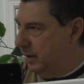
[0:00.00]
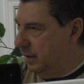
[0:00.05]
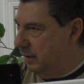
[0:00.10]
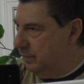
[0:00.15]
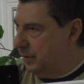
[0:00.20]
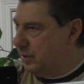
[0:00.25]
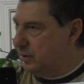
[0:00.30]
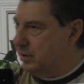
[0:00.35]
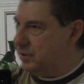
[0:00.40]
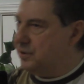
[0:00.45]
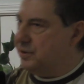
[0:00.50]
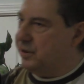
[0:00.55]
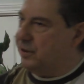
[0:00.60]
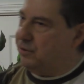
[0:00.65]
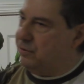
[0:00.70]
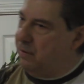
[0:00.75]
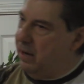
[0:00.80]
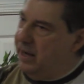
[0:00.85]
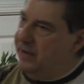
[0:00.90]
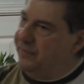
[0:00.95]
Because the
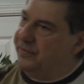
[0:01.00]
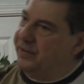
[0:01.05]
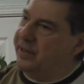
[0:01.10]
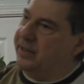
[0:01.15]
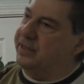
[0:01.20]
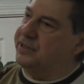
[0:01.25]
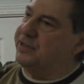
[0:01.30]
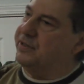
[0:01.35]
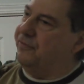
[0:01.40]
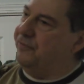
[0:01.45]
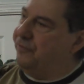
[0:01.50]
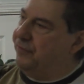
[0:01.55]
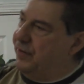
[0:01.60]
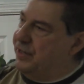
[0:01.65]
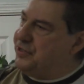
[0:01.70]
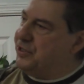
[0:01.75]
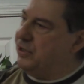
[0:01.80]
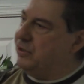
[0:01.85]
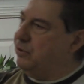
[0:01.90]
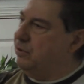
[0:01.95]
craving is a
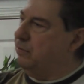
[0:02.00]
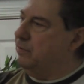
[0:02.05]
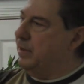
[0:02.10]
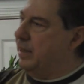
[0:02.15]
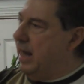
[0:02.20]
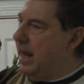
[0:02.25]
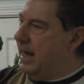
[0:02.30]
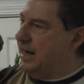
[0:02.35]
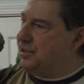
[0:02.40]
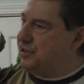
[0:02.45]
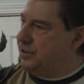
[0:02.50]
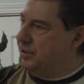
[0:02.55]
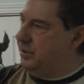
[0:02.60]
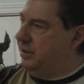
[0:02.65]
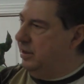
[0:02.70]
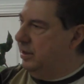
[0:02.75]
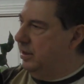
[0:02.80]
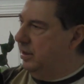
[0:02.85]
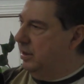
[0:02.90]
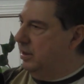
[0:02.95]
physical
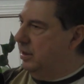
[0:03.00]
reaction.